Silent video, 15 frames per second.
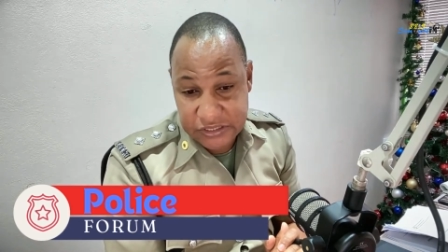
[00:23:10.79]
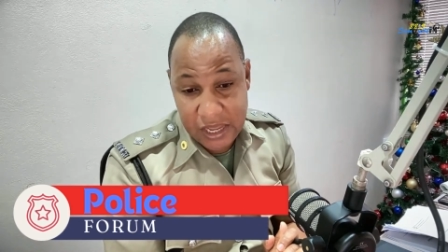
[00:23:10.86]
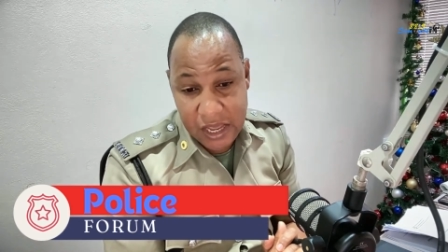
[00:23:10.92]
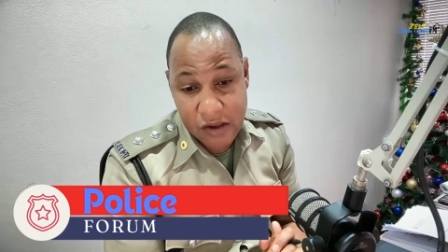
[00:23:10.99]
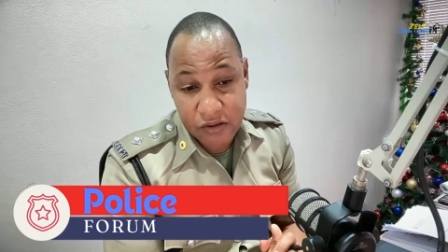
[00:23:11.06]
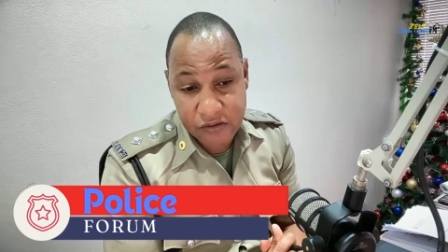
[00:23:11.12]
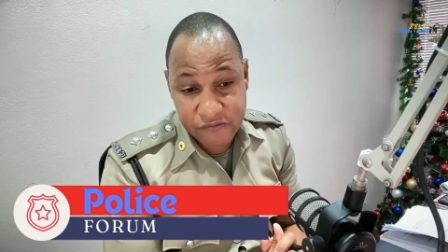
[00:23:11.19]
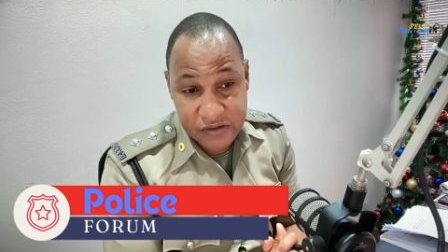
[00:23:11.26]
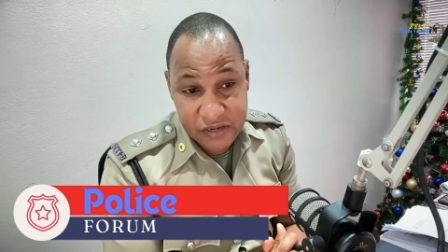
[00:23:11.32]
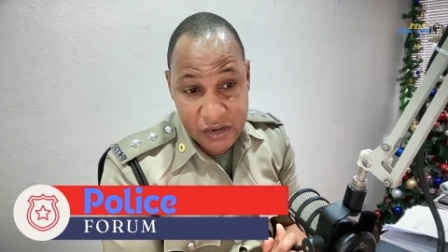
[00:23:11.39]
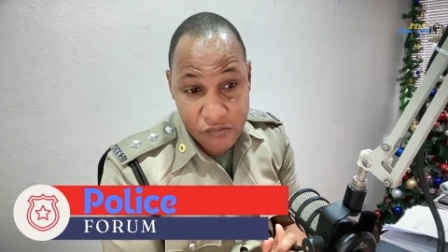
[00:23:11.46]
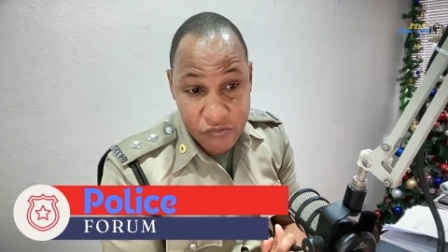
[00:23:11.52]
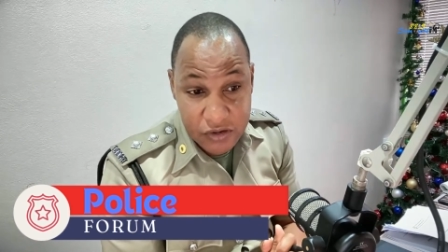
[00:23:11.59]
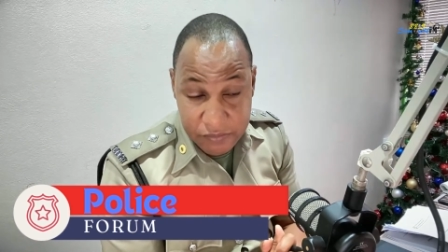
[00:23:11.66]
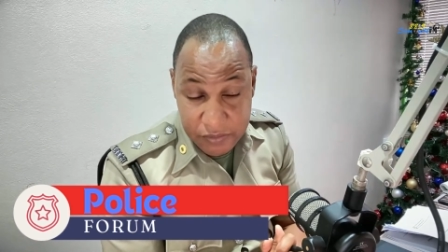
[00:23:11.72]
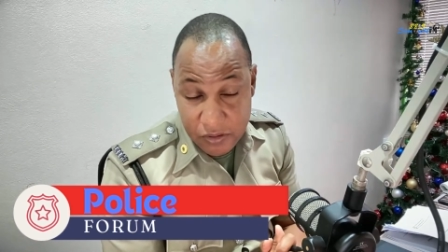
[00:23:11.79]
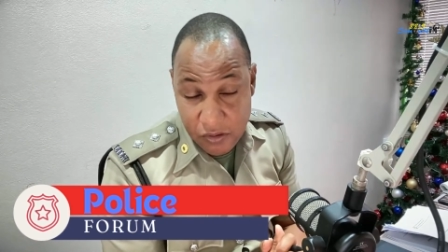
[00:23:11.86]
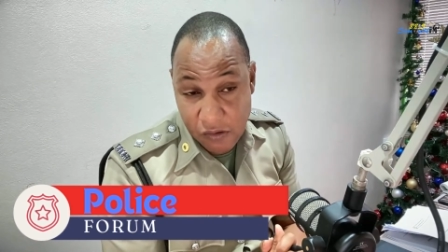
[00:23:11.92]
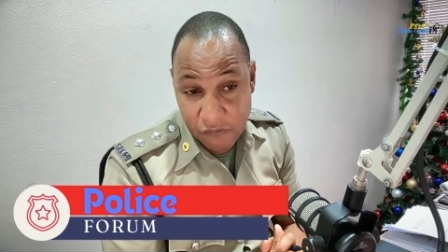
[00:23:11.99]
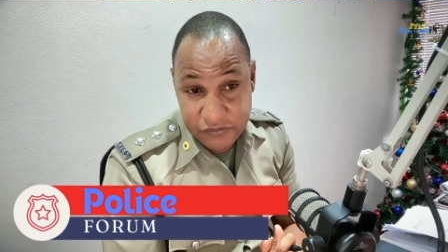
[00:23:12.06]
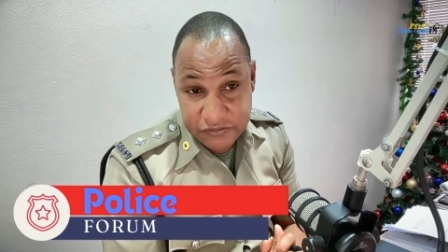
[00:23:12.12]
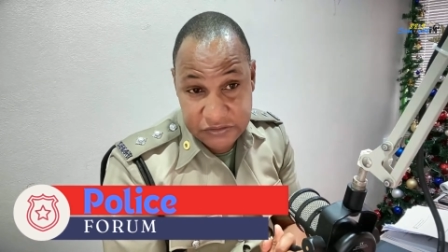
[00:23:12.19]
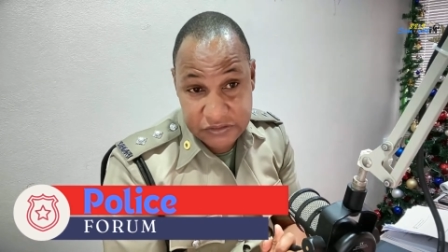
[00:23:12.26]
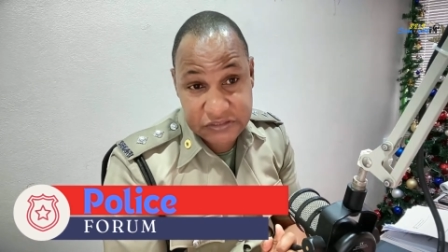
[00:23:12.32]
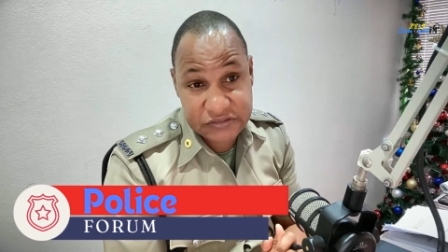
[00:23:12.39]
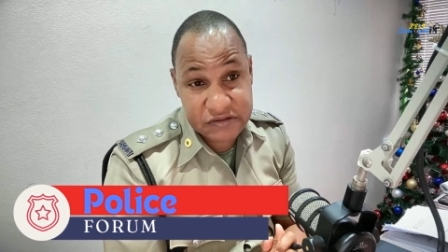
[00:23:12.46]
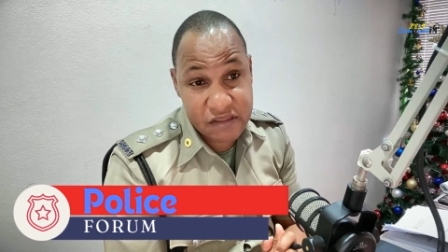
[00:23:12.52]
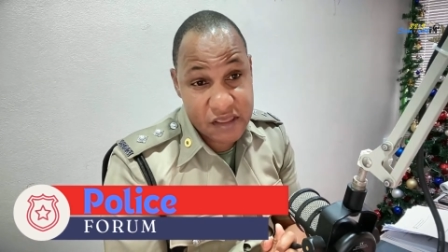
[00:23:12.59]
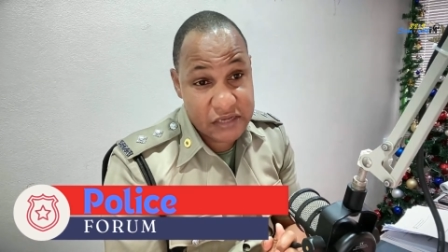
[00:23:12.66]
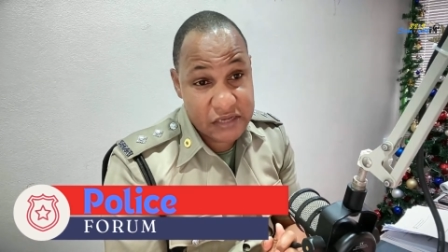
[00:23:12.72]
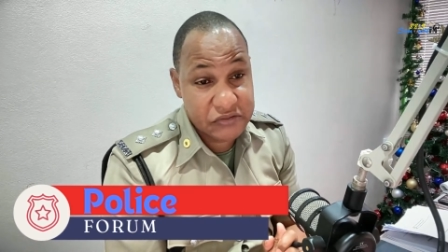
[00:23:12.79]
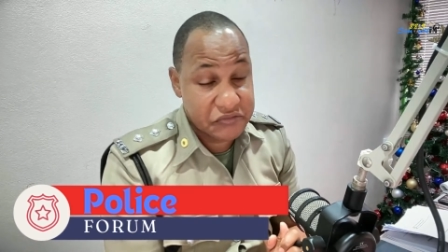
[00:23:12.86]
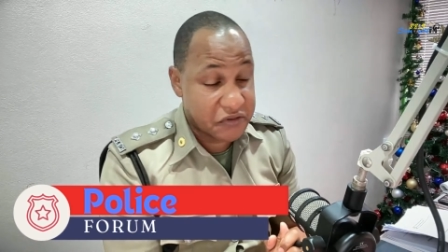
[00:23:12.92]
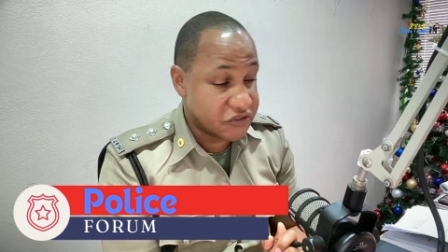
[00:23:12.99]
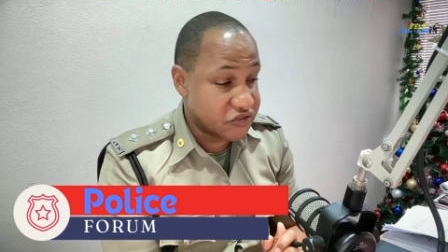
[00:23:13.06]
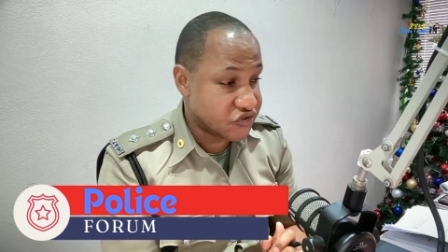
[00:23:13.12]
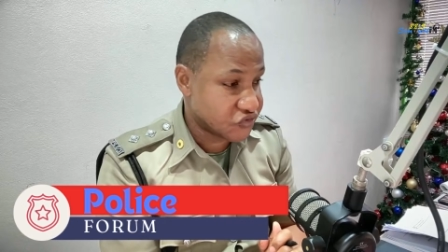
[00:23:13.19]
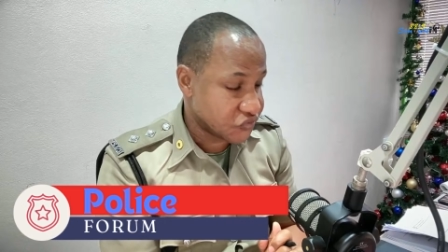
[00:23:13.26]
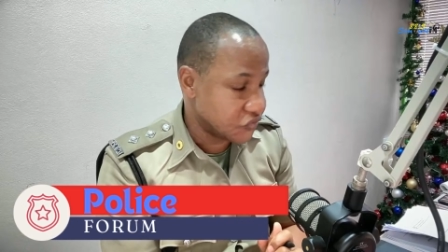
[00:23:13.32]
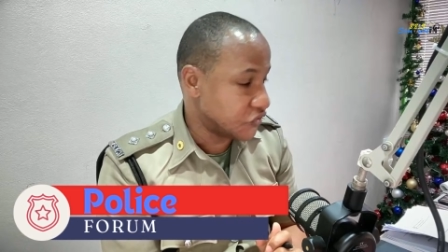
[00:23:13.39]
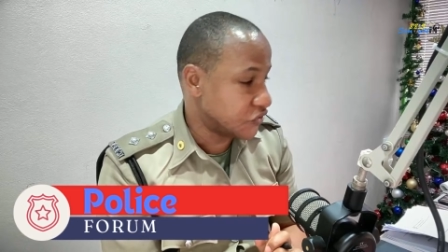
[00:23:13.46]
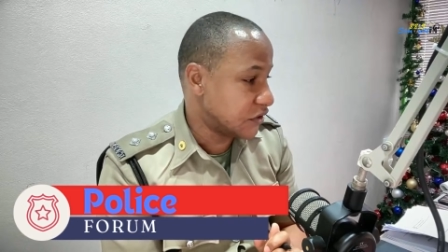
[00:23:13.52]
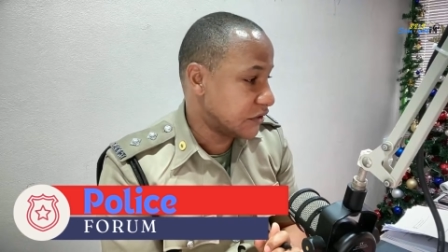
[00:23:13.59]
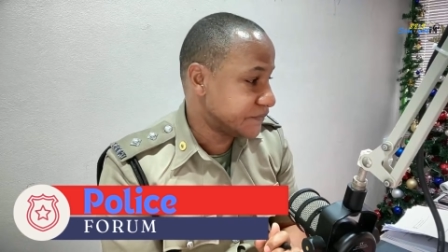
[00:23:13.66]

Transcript: However, there will be officers there to control